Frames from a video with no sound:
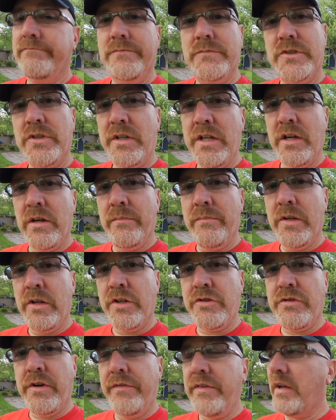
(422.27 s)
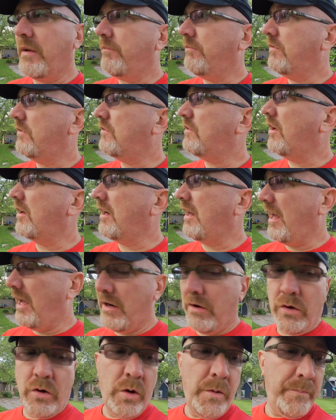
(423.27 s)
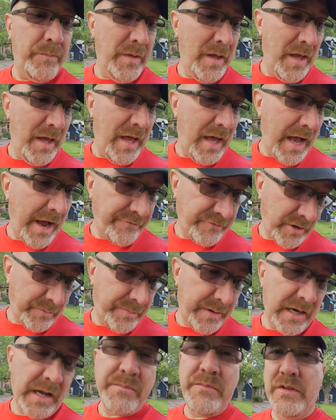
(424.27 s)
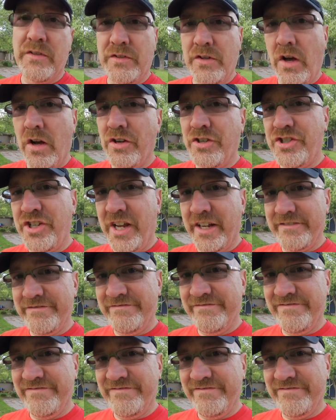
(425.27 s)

so there you go a little trivia so I'm gonna head home after I pick up this dog shit